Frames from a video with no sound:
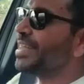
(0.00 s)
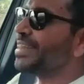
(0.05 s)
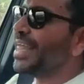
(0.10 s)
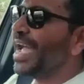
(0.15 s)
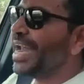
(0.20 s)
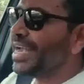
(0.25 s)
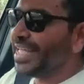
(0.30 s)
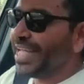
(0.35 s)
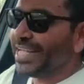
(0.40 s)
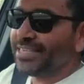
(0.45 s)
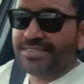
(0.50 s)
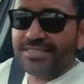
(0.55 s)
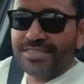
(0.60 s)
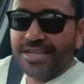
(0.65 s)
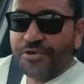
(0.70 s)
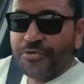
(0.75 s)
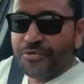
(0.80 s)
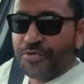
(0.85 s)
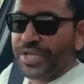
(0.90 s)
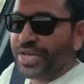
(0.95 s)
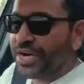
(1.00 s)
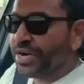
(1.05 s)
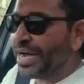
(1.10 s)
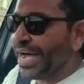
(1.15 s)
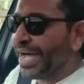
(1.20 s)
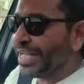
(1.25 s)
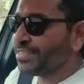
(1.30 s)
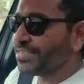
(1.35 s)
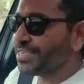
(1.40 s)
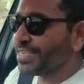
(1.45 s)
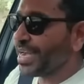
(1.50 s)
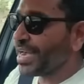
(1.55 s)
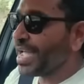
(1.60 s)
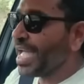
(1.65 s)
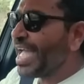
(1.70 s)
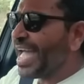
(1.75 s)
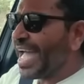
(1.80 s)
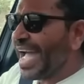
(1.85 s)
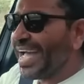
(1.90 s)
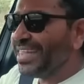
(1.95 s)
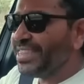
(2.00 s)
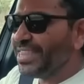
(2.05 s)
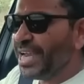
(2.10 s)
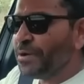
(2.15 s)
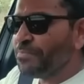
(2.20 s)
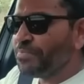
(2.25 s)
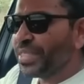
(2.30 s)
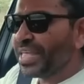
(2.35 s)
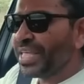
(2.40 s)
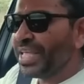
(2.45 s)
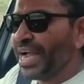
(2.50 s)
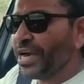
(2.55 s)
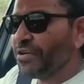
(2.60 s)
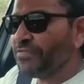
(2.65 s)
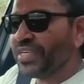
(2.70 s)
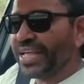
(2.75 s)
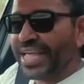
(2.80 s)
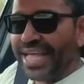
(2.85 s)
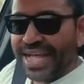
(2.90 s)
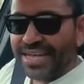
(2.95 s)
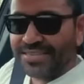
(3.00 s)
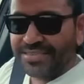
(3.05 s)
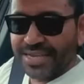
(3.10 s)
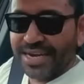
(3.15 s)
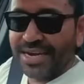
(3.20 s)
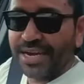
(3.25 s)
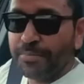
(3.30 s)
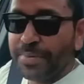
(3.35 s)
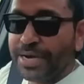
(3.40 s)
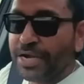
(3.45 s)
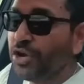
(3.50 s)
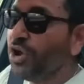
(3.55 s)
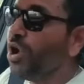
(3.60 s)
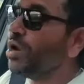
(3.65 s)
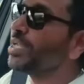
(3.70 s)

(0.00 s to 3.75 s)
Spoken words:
That gets the rear unstuck, and then get off the gas a little bit,